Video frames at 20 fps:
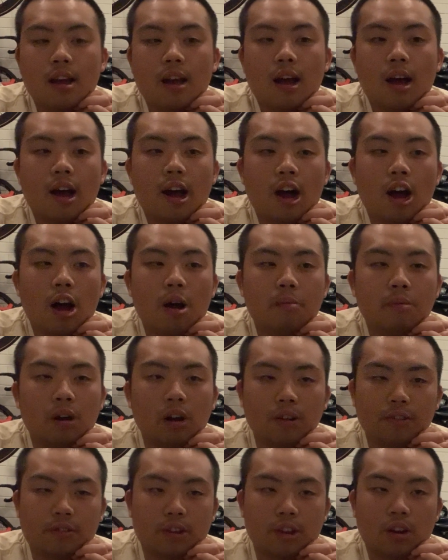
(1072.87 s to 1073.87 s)
Um,
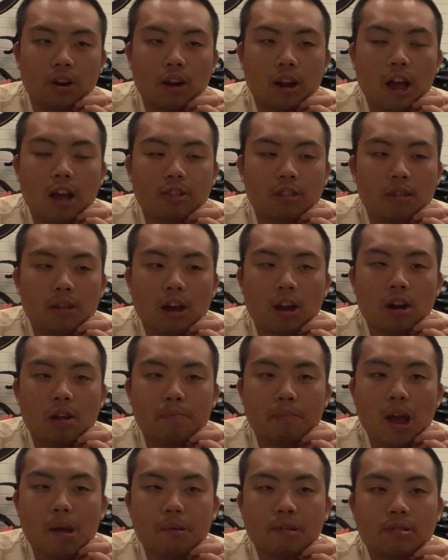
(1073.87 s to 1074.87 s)
also, you know, to, I don't
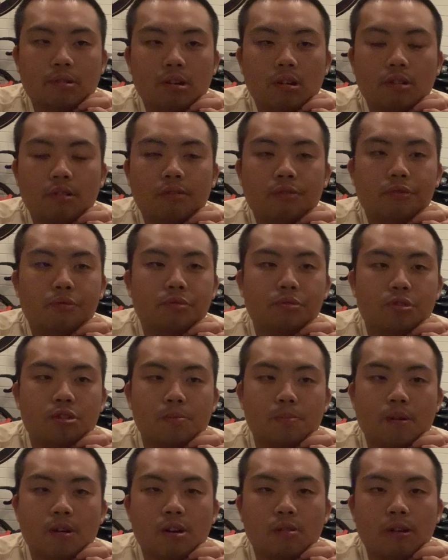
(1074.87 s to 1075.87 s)
pay myself
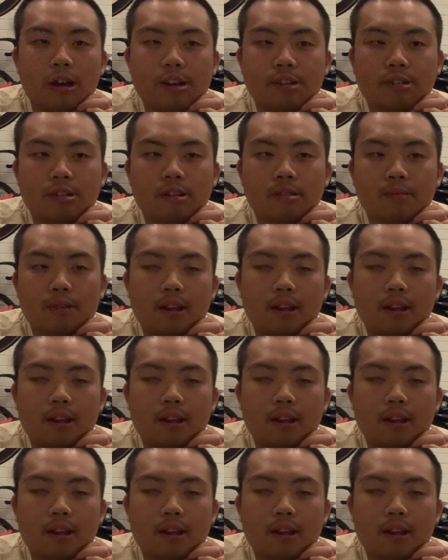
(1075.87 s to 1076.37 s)
superannuation.